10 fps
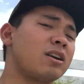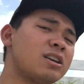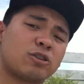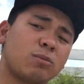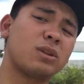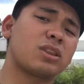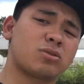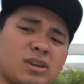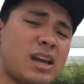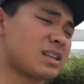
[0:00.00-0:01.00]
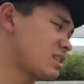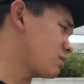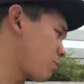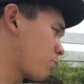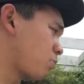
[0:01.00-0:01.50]
It's only been 3 days since
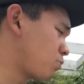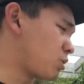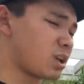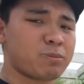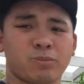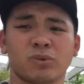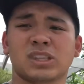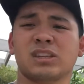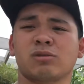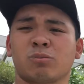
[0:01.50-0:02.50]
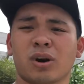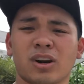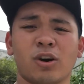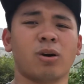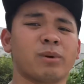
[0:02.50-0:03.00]
we brought it
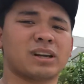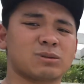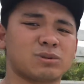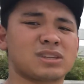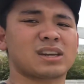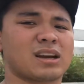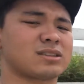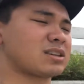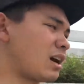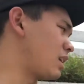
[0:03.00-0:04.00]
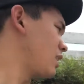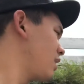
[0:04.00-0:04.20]
home, and it's been sitting outside.